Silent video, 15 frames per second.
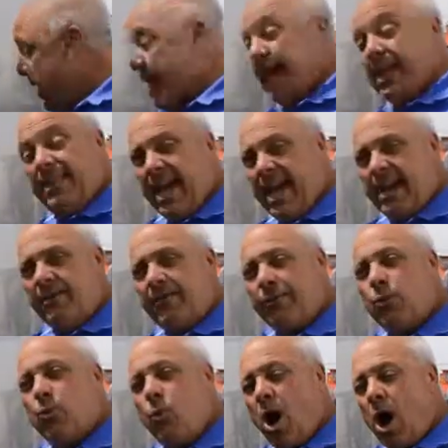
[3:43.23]
And then if you
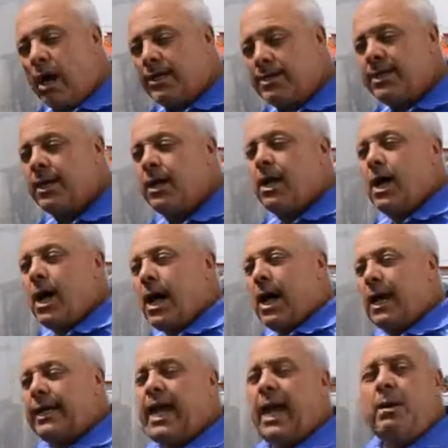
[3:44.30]
want
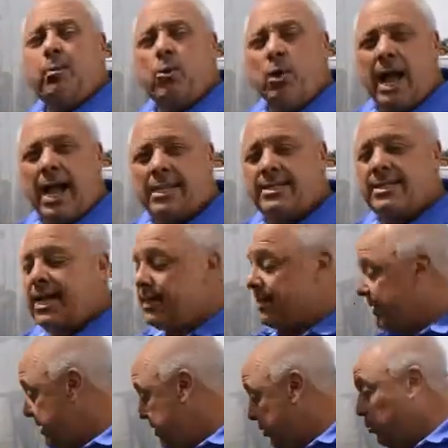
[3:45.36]
cable
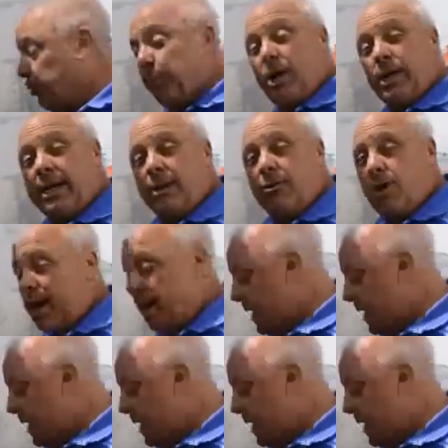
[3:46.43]
access, you plug in right